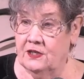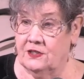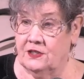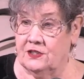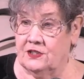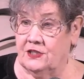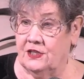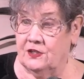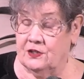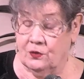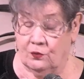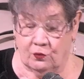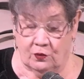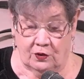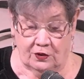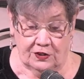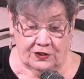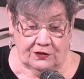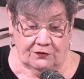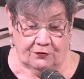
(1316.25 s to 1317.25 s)
to see the
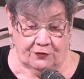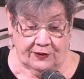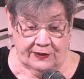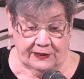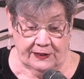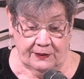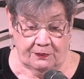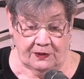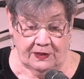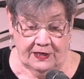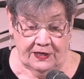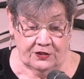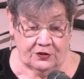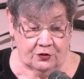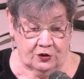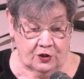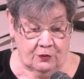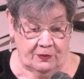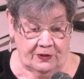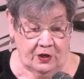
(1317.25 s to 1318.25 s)
world as a friendly
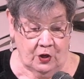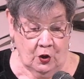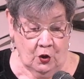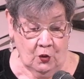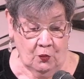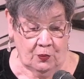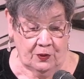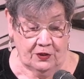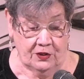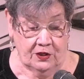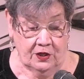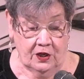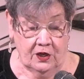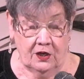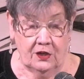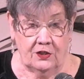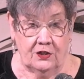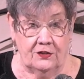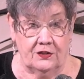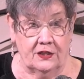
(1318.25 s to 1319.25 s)
place, or to be open
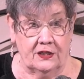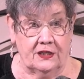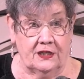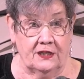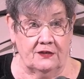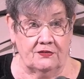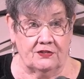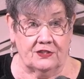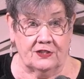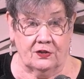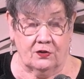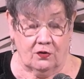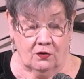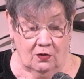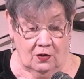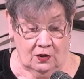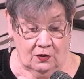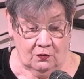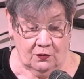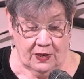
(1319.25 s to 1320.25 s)
to the gifts that are
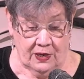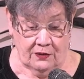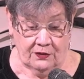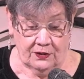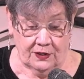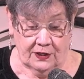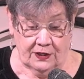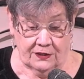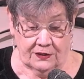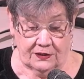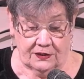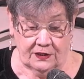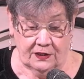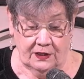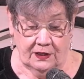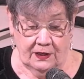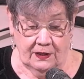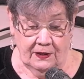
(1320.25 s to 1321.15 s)
all around us.